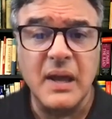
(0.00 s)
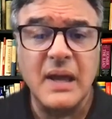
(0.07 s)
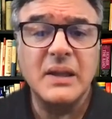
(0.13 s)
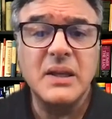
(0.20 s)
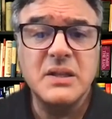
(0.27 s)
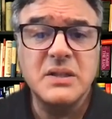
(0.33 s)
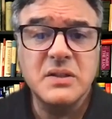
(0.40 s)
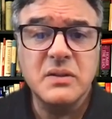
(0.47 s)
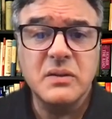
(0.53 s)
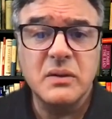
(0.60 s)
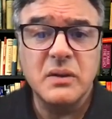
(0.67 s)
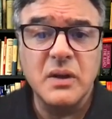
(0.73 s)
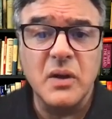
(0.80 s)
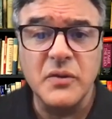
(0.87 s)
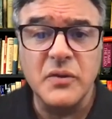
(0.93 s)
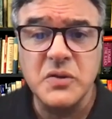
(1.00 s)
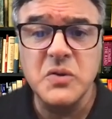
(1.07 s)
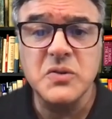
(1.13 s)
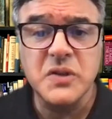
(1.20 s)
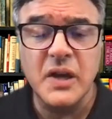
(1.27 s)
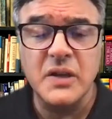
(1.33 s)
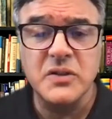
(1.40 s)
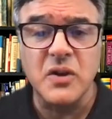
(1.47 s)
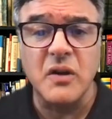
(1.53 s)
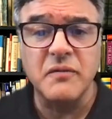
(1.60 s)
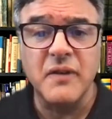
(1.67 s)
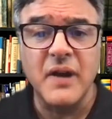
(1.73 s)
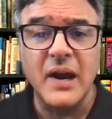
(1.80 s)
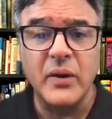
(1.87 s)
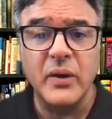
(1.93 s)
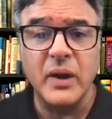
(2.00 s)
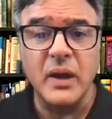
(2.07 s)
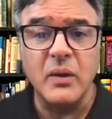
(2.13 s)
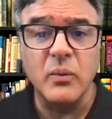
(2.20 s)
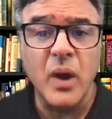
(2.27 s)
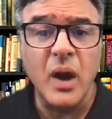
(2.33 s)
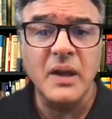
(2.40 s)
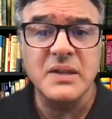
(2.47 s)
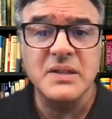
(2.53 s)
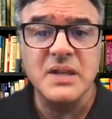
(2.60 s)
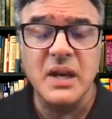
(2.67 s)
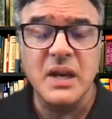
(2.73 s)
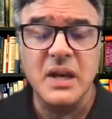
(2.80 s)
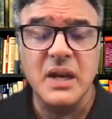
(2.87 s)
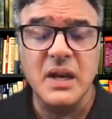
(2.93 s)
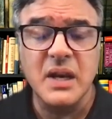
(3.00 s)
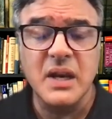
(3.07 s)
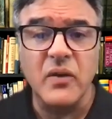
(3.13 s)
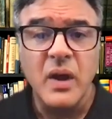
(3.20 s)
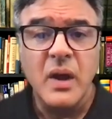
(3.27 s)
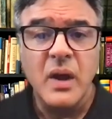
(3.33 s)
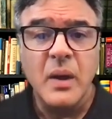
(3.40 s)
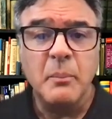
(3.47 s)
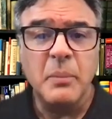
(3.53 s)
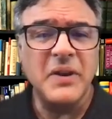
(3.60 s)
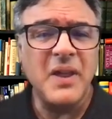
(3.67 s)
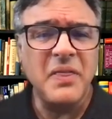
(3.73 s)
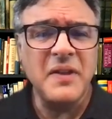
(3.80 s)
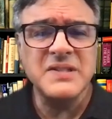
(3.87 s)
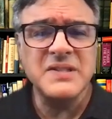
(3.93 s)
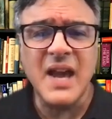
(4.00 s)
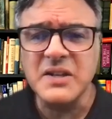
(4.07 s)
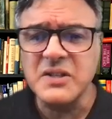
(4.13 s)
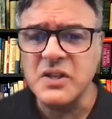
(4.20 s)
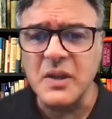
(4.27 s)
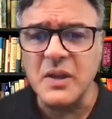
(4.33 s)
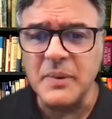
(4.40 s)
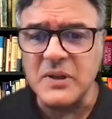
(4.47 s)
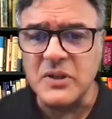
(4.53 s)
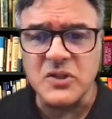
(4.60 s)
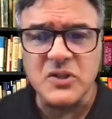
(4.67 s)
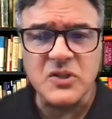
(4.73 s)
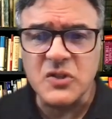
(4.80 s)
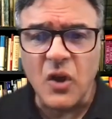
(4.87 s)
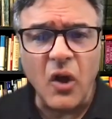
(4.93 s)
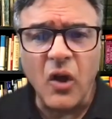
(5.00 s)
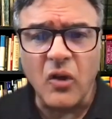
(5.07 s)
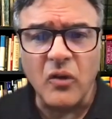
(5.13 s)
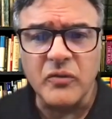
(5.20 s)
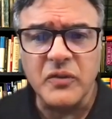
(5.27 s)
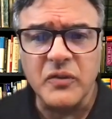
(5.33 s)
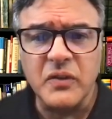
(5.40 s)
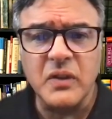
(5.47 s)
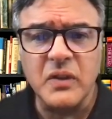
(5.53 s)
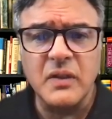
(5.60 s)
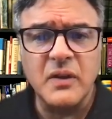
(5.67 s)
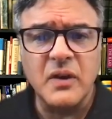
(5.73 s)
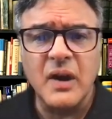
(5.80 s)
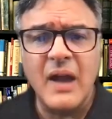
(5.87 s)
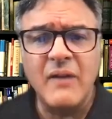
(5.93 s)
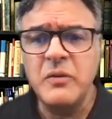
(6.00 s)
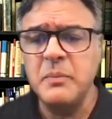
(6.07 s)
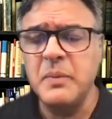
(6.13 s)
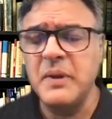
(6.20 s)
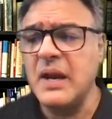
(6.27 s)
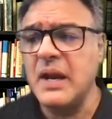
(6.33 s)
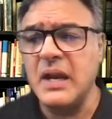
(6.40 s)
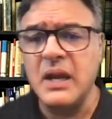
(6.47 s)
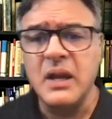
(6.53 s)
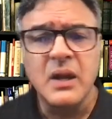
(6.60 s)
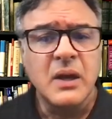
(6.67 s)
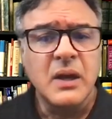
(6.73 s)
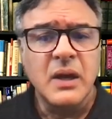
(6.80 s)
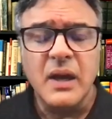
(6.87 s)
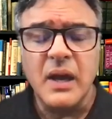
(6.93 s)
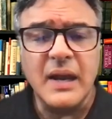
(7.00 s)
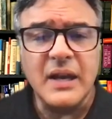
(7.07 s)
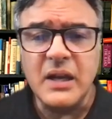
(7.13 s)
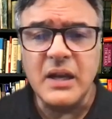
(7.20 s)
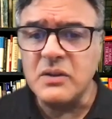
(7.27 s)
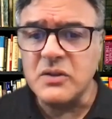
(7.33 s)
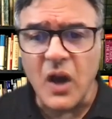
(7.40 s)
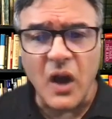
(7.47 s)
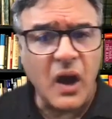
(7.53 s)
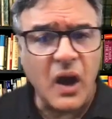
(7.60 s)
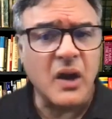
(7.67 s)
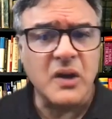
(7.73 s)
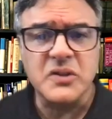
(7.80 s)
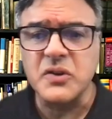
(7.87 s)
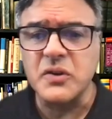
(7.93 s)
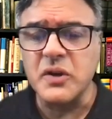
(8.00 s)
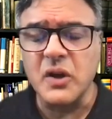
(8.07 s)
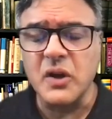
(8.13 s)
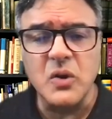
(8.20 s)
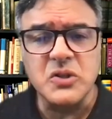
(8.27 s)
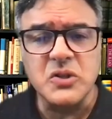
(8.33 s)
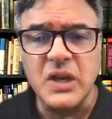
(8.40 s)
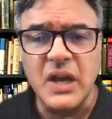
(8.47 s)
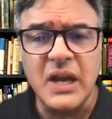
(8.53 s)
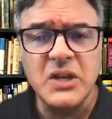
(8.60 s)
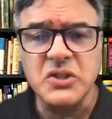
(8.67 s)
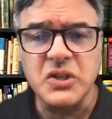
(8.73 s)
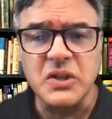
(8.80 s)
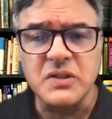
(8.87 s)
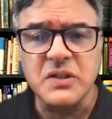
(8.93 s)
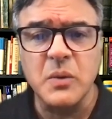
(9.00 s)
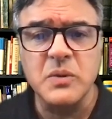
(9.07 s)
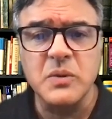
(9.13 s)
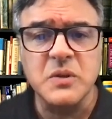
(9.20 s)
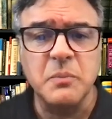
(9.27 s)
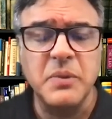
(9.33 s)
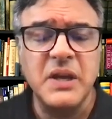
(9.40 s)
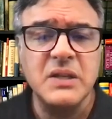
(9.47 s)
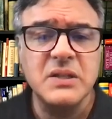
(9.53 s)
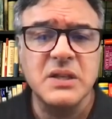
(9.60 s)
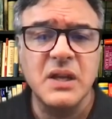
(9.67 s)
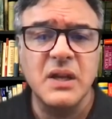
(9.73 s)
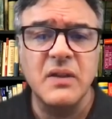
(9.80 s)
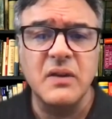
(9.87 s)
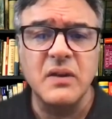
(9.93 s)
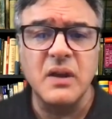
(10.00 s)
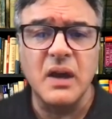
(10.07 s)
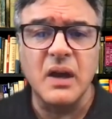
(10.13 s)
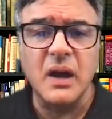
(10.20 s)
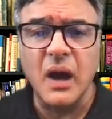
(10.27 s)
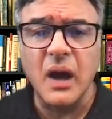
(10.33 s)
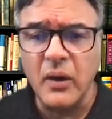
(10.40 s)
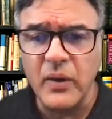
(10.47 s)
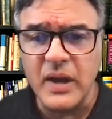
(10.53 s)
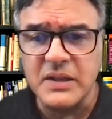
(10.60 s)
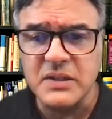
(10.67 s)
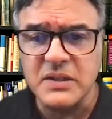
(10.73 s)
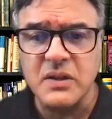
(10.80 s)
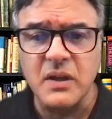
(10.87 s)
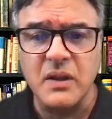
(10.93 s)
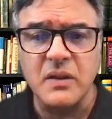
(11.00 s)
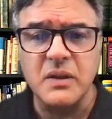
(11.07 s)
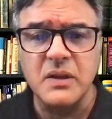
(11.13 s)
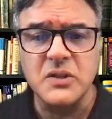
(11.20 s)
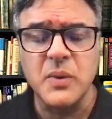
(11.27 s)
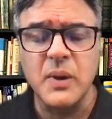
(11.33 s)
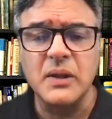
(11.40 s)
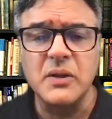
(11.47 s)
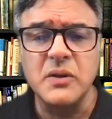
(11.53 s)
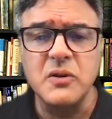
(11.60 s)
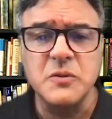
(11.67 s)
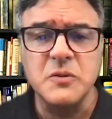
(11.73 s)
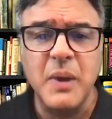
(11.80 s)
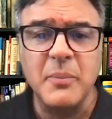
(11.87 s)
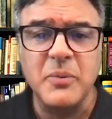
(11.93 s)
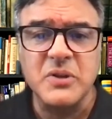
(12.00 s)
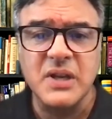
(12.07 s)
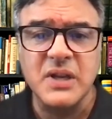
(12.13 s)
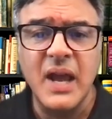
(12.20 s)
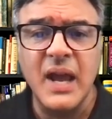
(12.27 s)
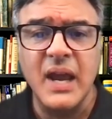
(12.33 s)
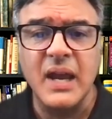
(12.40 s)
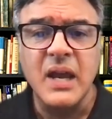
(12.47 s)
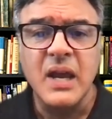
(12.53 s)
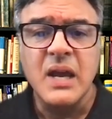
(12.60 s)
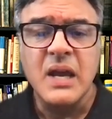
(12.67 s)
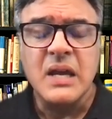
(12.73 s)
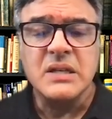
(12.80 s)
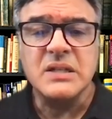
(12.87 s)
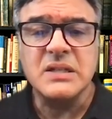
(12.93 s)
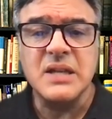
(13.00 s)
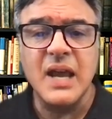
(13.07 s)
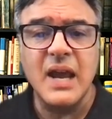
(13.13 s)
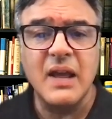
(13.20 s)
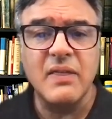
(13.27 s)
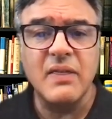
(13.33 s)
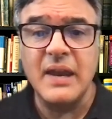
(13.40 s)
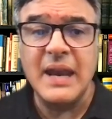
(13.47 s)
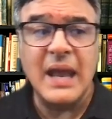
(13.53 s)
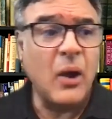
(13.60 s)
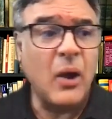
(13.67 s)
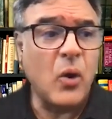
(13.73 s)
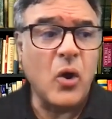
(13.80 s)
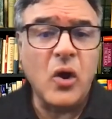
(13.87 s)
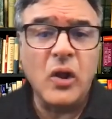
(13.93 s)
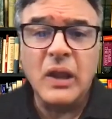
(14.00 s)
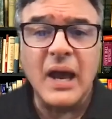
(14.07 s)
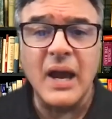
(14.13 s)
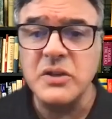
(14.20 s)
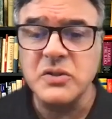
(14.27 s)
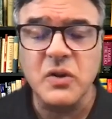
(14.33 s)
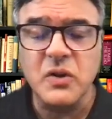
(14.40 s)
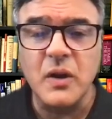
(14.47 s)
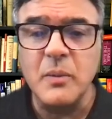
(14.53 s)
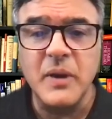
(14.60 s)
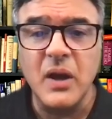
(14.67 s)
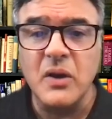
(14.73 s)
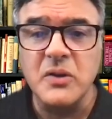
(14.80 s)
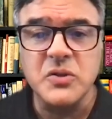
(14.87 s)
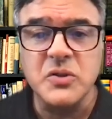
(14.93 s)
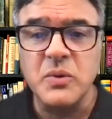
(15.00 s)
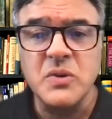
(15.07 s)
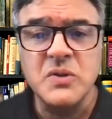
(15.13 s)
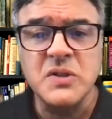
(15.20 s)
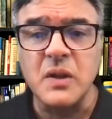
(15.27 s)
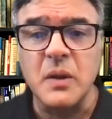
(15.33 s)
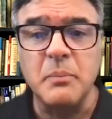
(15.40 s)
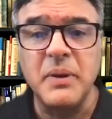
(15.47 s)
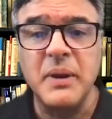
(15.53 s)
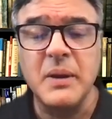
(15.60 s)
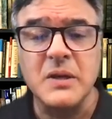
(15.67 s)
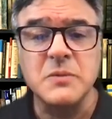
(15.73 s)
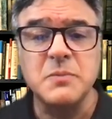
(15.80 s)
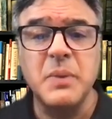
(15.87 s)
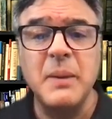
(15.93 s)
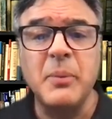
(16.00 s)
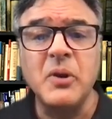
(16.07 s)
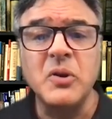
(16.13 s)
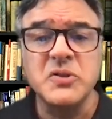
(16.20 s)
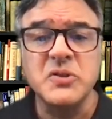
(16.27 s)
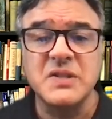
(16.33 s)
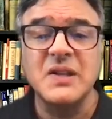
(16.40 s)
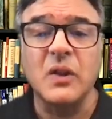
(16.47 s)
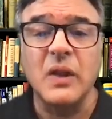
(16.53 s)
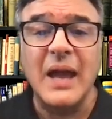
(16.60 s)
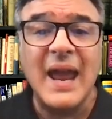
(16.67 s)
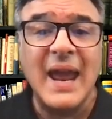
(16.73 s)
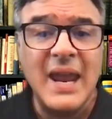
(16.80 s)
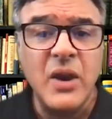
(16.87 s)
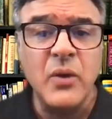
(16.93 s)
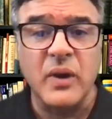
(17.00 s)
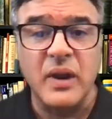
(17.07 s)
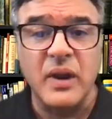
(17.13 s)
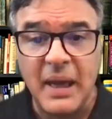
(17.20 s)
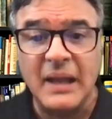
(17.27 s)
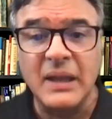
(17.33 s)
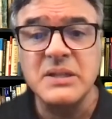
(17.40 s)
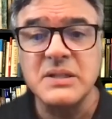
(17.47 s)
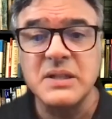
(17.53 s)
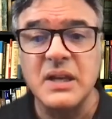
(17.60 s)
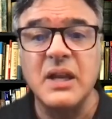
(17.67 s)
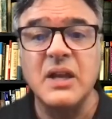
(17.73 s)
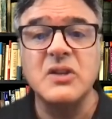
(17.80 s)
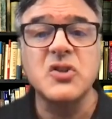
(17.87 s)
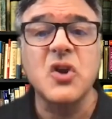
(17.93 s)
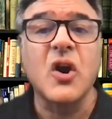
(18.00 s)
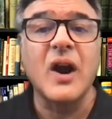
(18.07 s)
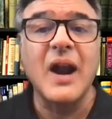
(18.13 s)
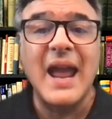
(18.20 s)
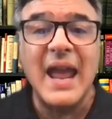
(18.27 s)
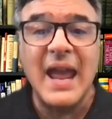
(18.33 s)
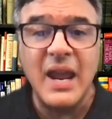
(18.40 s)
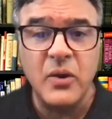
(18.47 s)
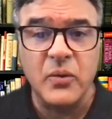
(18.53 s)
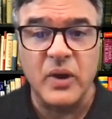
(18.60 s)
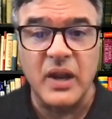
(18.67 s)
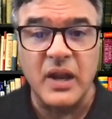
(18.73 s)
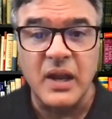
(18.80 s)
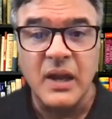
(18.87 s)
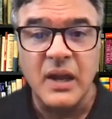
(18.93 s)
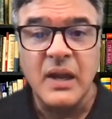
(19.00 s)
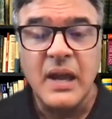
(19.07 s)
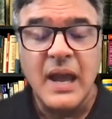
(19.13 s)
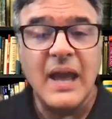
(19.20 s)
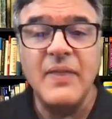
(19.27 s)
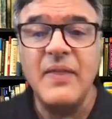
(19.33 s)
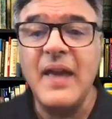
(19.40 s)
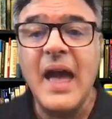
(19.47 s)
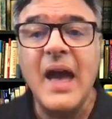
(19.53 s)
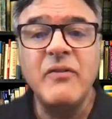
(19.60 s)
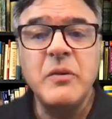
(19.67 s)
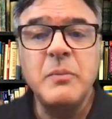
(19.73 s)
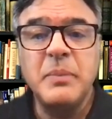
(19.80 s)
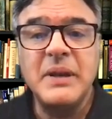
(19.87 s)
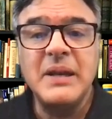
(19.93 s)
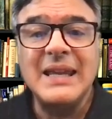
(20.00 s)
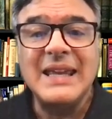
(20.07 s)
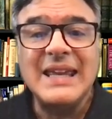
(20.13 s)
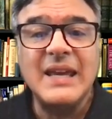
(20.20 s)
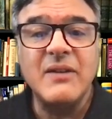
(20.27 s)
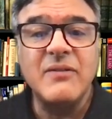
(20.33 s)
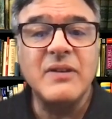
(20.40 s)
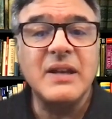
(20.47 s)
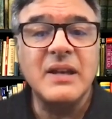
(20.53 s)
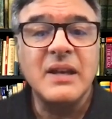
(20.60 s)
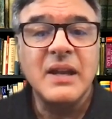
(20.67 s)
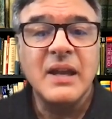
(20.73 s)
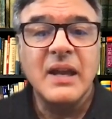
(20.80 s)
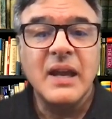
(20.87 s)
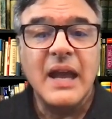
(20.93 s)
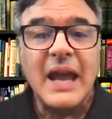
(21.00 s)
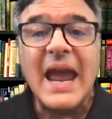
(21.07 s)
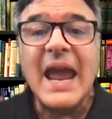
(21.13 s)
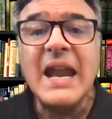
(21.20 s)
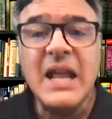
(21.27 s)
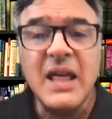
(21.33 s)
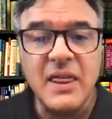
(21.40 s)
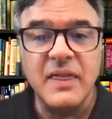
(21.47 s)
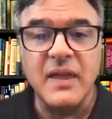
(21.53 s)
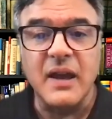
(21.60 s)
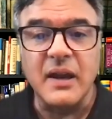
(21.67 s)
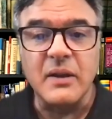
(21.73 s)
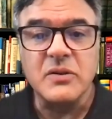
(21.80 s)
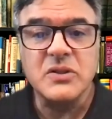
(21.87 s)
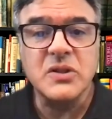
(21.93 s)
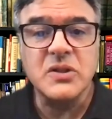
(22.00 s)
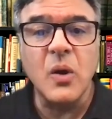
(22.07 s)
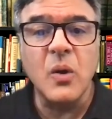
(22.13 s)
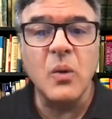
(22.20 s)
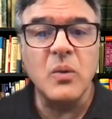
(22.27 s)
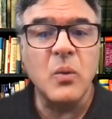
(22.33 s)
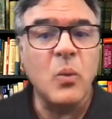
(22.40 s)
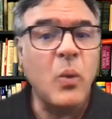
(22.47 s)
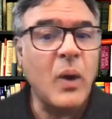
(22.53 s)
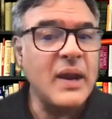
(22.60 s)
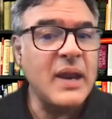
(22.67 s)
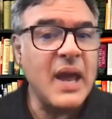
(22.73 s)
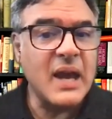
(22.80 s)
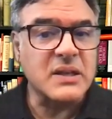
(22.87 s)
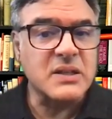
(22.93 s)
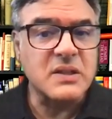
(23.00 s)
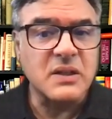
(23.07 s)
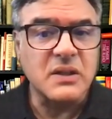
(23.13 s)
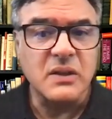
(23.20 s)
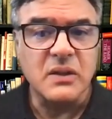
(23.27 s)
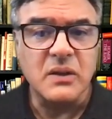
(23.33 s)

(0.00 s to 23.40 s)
At least, you know, the two sides aren't firing rockets at each other, but nothing's actually been solved. There haven't been any talks or negotiations. There was a piece in Haaretz, the Israeli newspaper today, saying that now all eyes are going to be on Jerusalem because people are still angry. Palestinians are angry and they haven't been given anything. So what next?